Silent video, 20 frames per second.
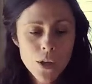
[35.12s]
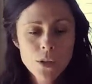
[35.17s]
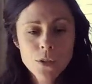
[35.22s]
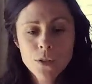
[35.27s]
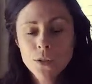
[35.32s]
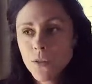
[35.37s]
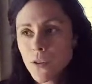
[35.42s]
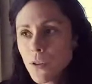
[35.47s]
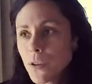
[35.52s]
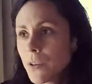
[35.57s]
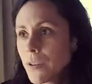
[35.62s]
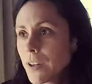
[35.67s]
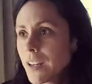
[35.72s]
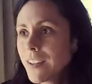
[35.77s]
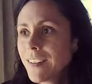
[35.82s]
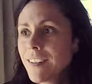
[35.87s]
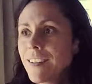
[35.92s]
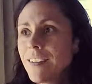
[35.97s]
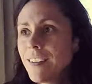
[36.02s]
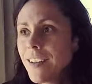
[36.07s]

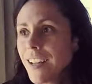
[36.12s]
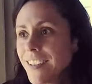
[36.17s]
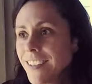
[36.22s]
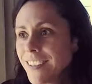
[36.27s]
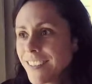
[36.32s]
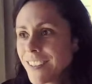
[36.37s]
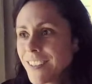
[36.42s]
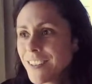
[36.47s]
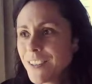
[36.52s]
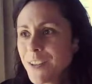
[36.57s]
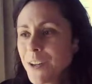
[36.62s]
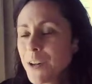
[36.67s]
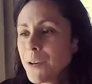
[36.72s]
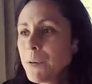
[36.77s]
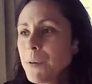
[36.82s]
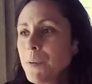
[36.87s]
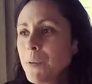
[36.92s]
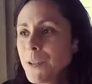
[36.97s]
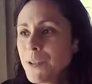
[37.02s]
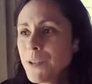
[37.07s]
Zurich, London.
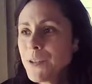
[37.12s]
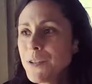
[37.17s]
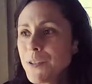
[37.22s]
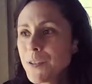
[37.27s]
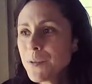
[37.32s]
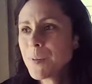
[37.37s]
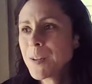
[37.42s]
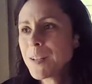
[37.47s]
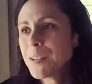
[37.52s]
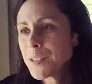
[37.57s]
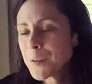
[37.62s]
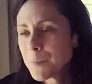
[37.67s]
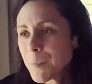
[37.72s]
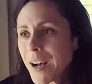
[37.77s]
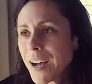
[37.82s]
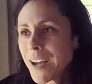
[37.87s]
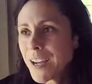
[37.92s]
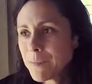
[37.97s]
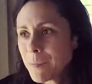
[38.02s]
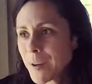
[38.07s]
We want you to be
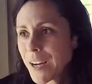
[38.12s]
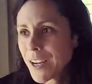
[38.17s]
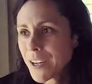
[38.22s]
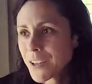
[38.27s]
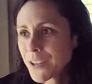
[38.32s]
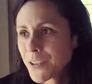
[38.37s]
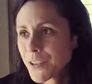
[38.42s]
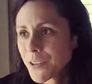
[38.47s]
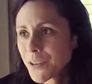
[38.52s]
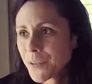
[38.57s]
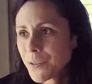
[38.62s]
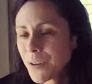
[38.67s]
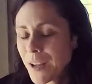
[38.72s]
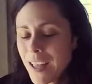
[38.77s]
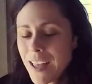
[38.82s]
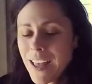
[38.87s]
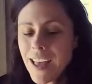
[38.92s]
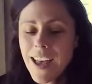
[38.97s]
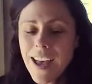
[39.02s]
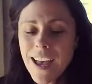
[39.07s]
inspired by our show.
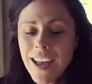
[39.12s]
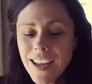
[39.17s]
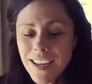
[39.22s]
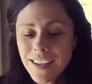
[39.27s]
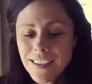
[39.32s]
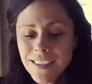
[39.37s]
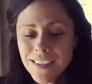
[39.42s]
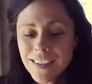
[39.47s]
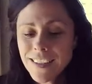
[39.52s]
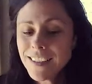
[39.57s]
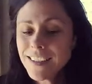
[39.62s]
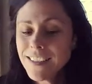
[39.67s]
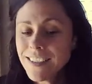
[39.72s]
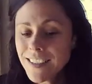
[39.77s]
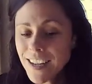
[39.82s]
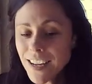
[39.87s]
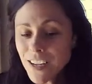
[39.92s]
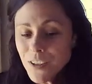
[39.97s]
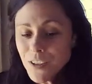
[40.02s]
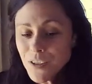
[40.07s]
And
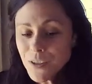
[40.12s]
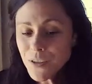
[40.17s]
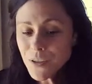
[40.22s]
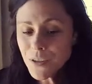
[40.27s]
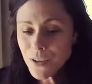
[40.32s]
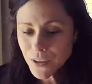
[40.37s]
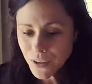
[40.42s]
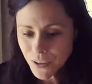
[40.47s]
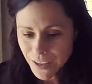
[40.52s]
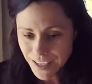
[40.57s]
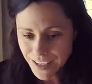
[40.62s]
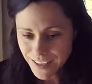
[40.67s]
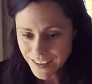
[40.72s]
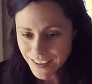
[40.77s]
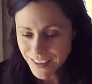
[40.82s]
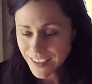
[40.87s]
today's studio guest